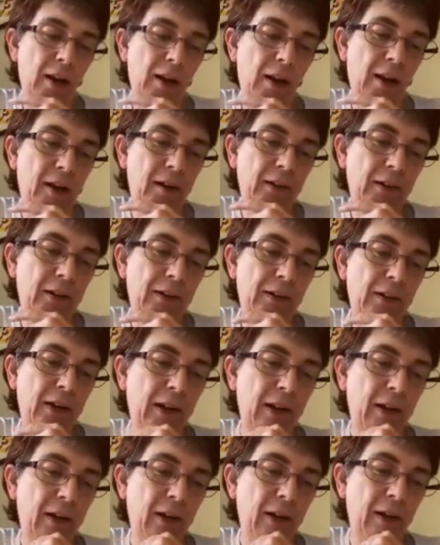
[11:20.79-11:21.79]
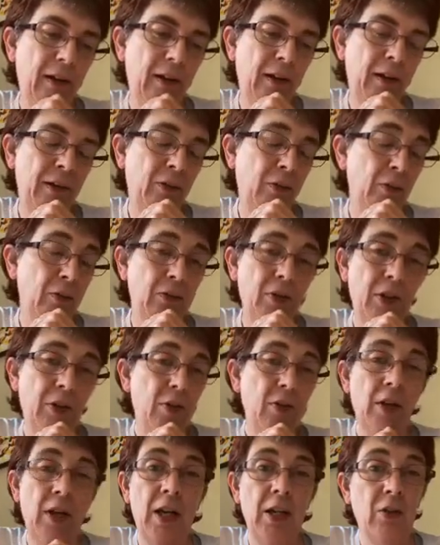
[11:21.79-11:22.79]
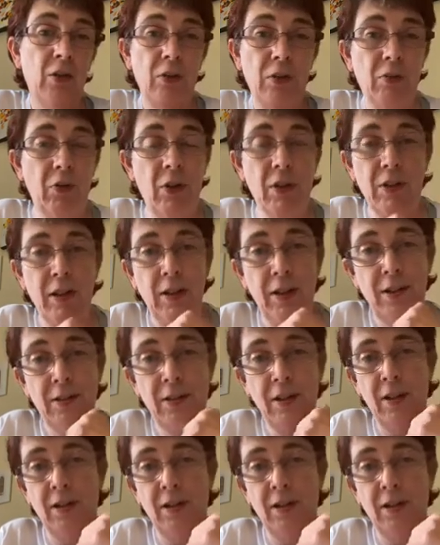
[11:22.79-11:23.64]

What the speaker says: And I used to hate those fairy tales